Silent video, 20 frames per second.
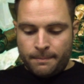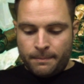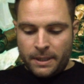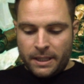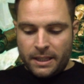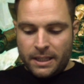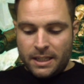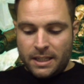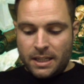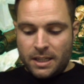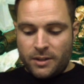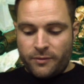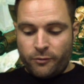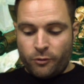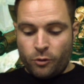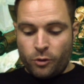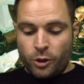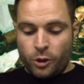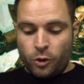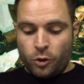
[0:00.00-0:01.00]
This is
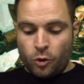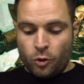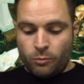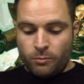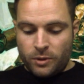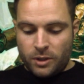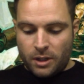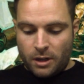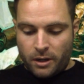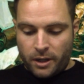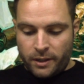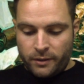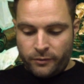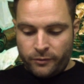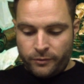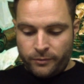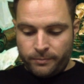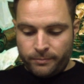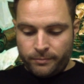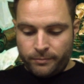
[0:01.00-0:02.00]
for the Doom
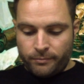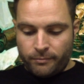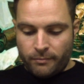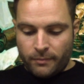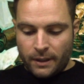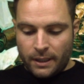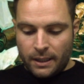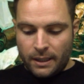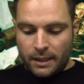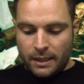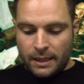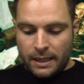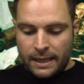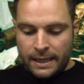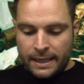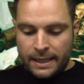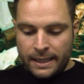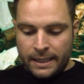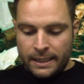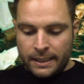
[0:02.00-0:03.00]
Scythe.
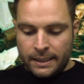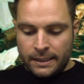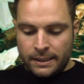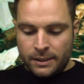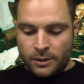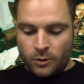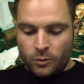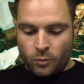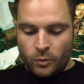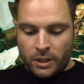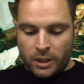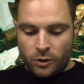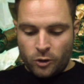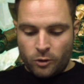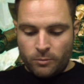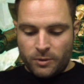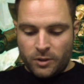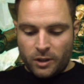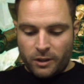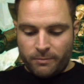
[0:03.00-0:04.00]
And when a
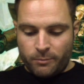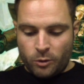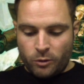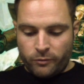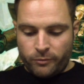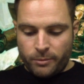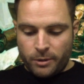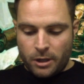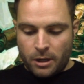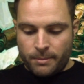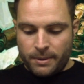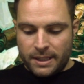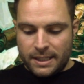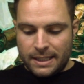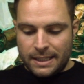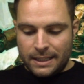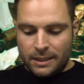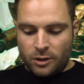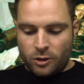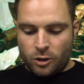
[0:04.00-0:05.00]
Doom Scythe model from your army is
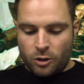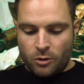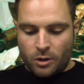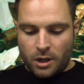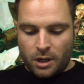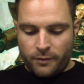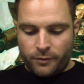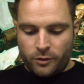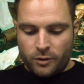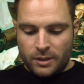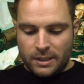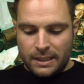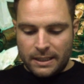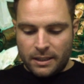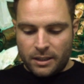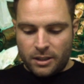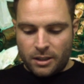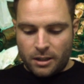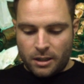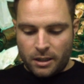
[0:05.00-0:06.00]
selected to shoot, after you select
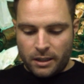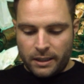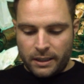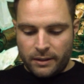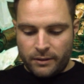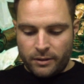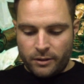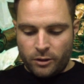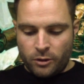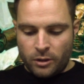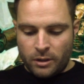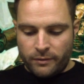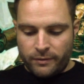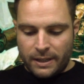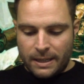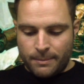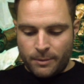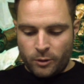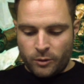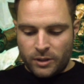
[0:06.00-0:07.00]
the target unit for
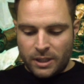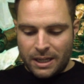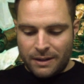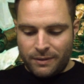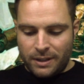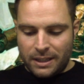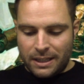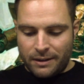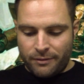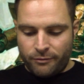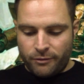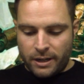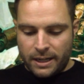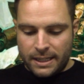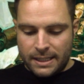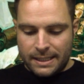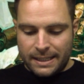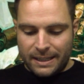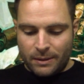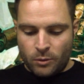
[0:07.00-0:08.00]
that model's heavy death ray,
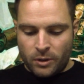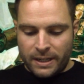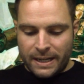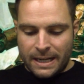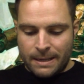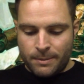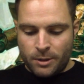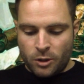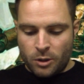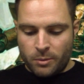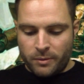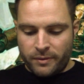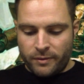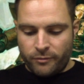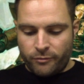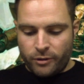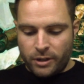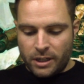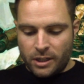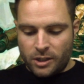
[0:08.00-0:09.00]
select one enemy unit within
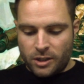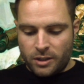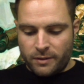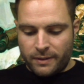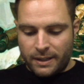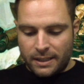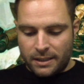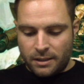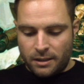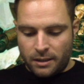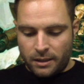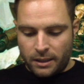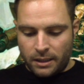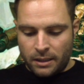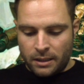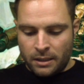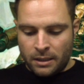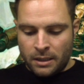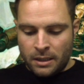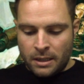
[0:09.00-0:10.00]
3 inches of that target.